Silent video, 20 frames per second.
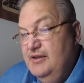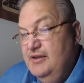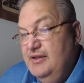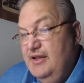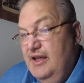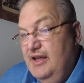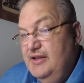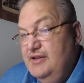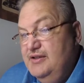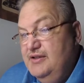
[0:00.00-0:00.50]

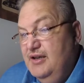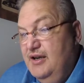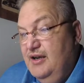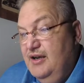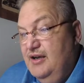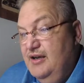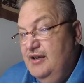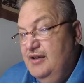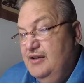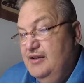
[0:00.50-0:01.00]
that
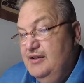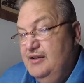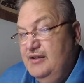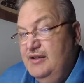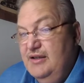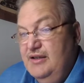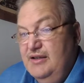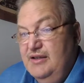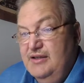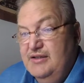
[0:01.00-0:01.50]
uh,
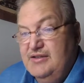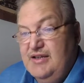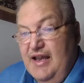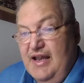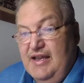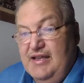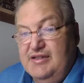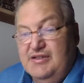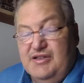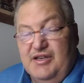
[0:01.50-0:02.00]
he is
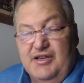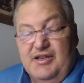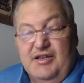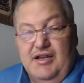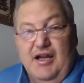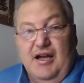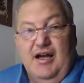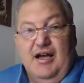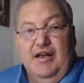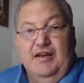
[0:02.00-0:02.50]
asking
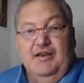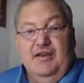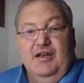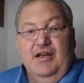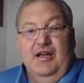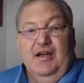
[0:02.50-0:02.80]
God